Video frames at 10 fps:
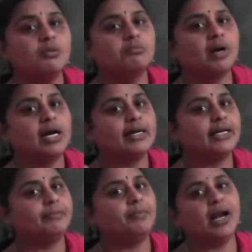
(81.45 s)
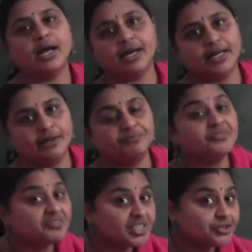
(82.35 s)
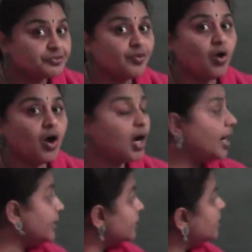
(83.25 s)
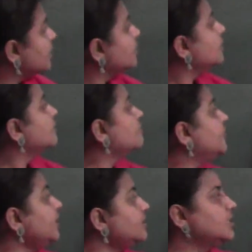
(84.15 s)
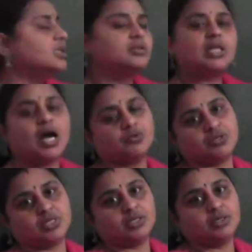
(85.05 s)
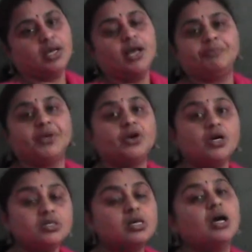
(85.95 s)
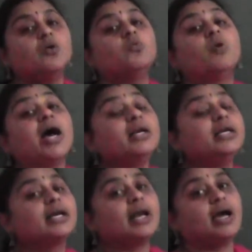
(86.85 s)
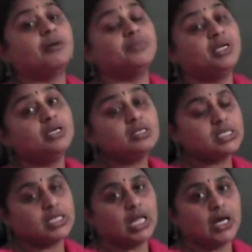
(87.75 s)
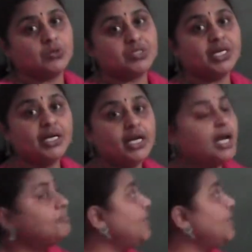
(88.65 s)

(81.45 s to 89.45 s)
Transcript: multiply with what? With 1000. Because 1 gram is 1000